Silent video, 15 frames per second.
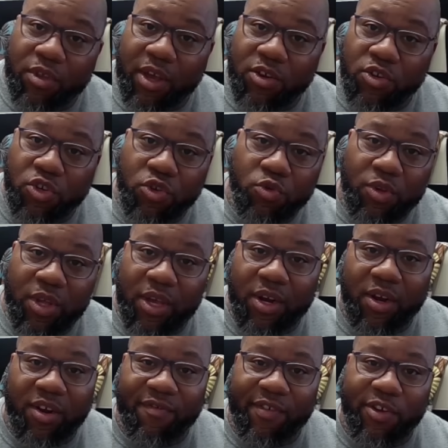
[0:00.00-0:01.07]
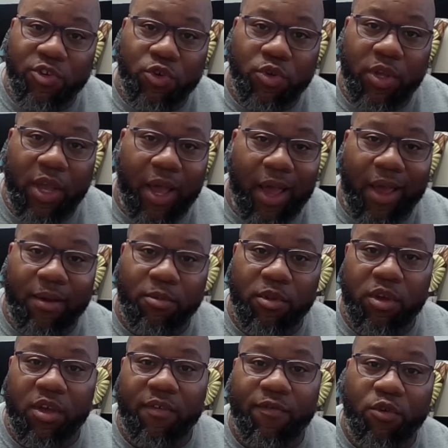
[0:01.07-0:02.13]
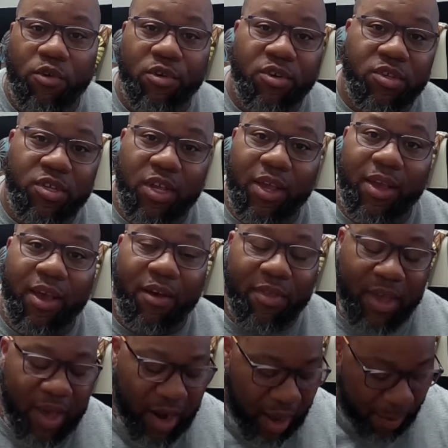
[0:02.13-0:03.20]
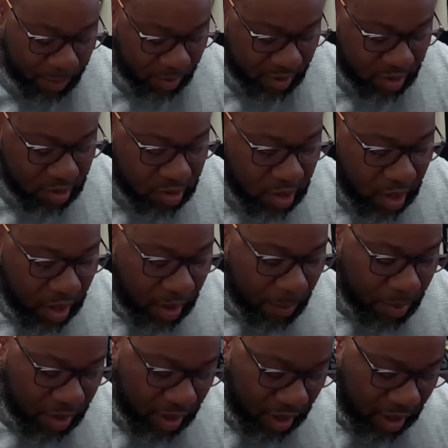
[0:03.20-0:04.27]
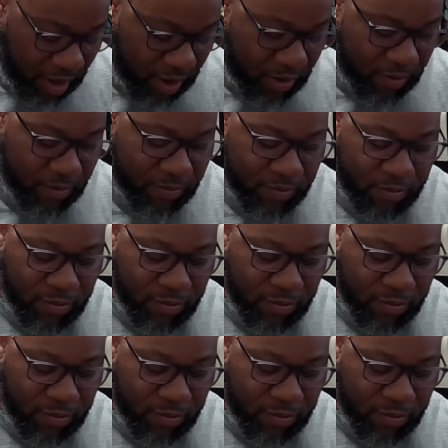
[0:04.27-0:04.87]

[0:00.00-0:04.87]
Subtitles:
that do get it eventually, I am looking forward to seeing how that operates. But again,